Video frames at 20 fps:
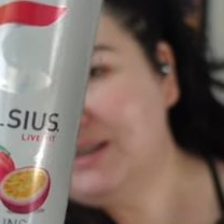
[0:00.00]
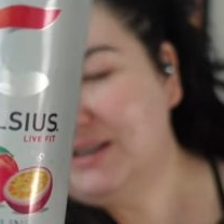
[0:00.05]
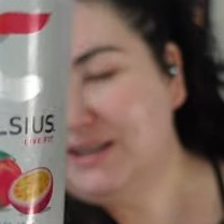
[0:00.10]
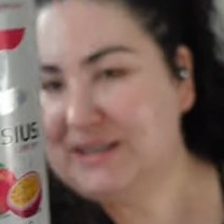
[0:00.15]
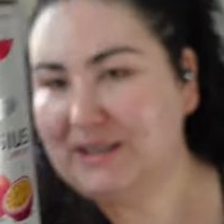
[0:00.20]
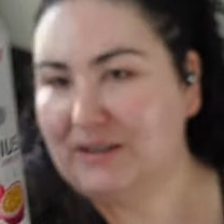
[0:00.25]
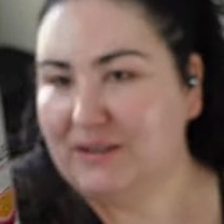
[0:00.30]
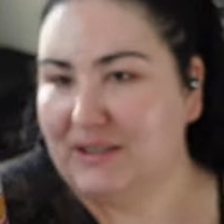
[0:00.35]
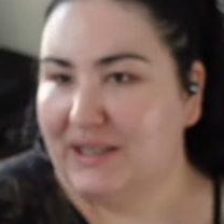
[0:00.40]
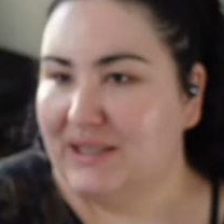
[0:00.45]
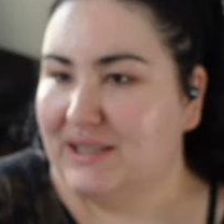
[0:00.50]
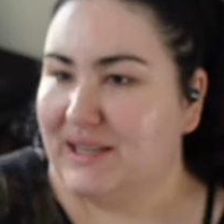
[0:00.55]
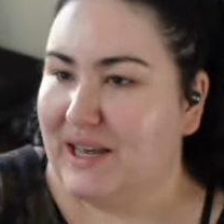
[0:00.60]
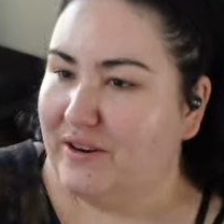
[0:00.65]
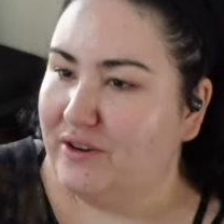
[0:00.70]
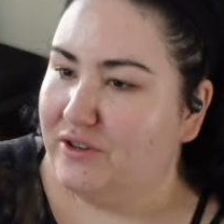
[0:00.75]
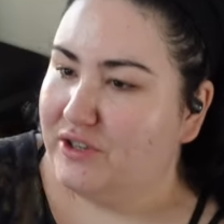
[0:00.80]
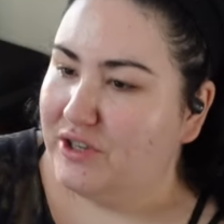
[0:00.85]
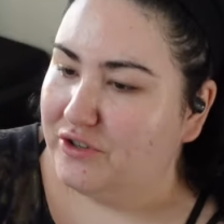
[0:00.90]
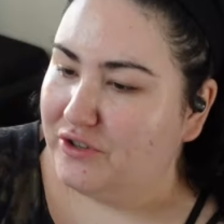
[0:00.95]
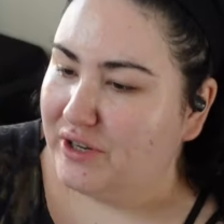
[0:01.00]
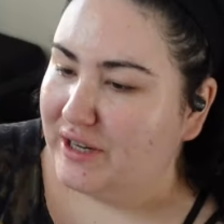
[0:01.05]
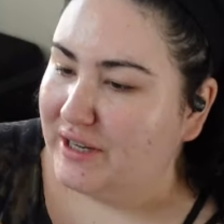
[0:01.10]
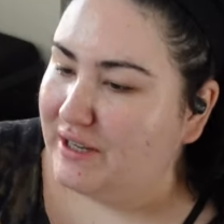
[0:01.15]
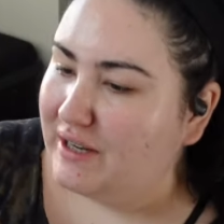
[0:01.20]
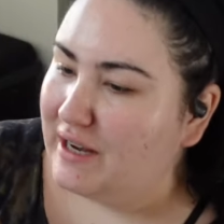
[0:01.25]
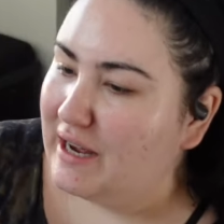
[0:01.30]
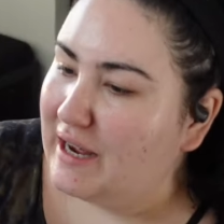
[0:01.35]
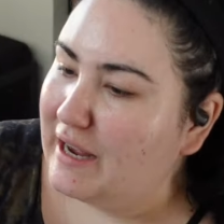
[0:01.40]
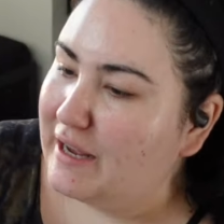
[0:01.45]
Celsius energy
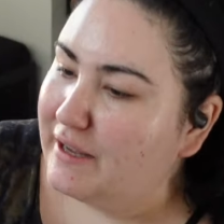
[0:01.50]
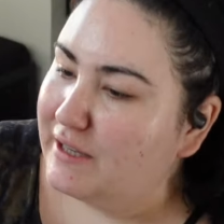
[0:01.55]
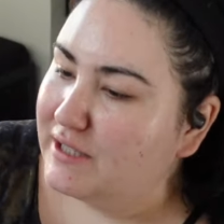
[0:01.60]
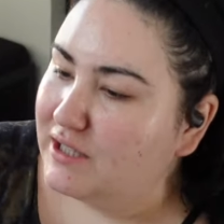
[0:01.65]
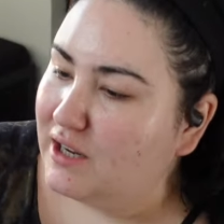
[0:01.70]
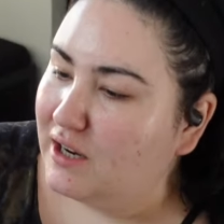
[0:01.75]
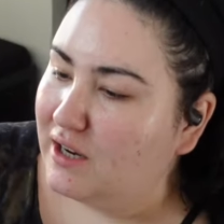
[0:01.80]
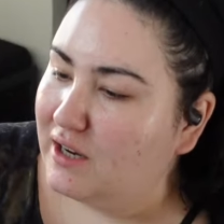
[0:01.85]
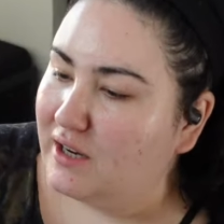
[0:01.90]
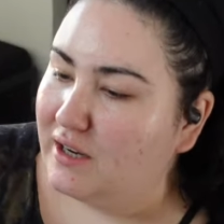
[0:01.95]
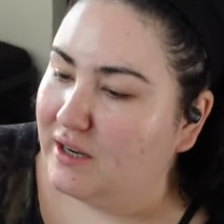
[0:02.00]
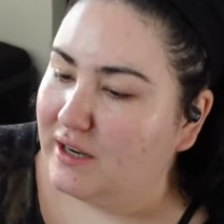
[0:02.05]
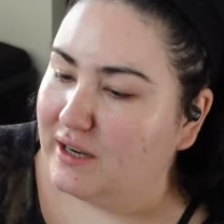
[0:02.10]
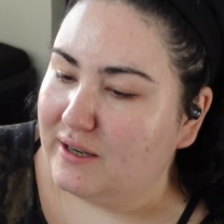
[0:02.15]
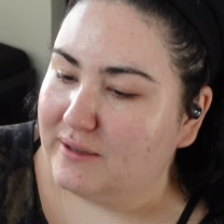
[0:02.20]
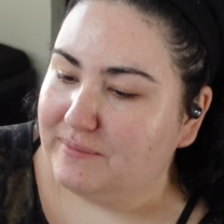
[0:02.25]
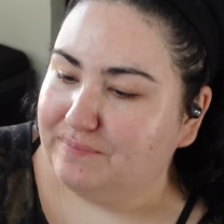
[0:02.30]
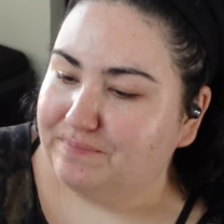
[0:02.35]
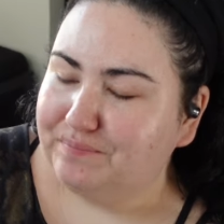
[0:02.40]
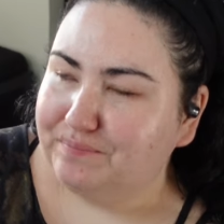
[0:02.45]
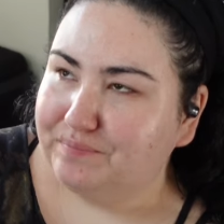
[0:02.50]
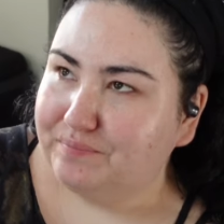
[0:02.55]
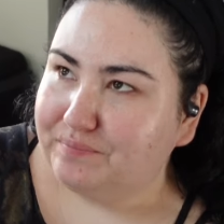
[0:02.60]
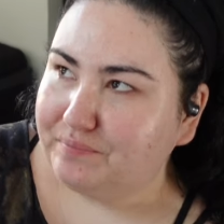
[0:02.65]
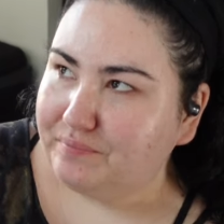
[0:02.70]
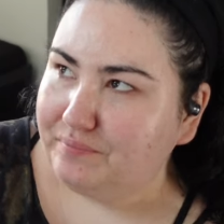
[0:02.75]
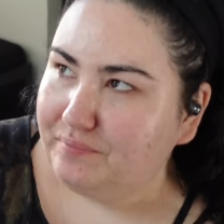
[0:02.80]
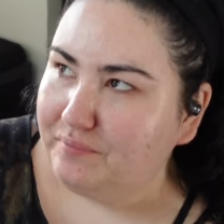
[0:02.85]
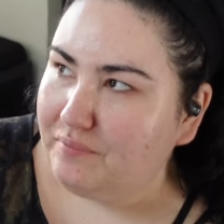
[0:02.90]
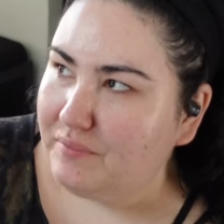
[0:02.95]
drink. I saw
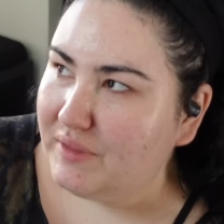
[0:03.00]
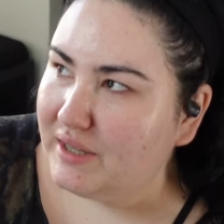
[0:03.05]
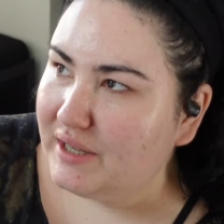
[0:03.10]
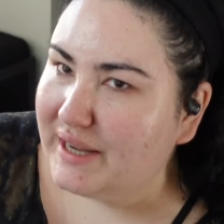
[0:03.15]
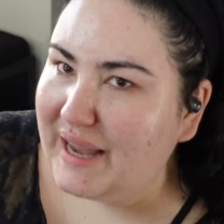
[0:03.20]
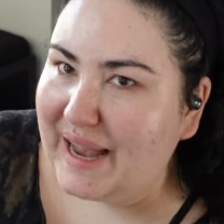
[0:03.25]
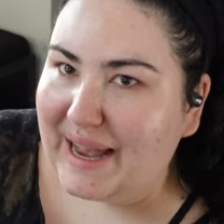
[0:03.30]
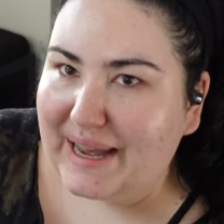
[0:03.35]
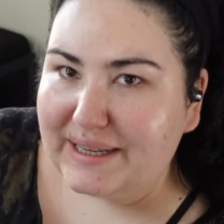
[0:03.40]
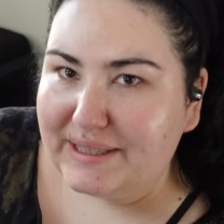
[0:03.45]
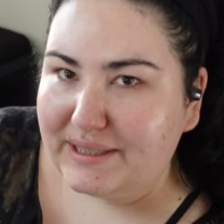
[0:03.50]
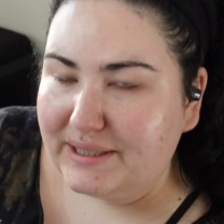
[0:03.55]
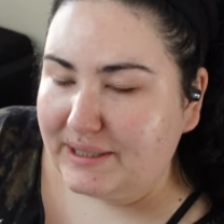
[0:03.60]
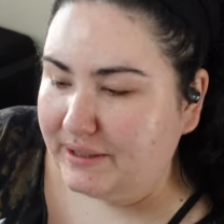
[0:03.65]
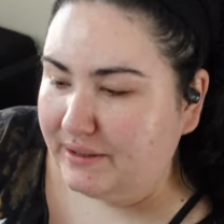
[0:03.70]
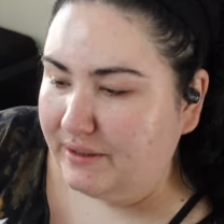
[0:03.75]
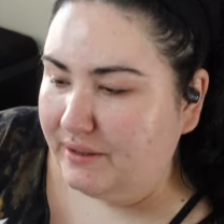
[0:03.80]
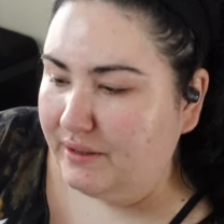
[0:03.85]
Kat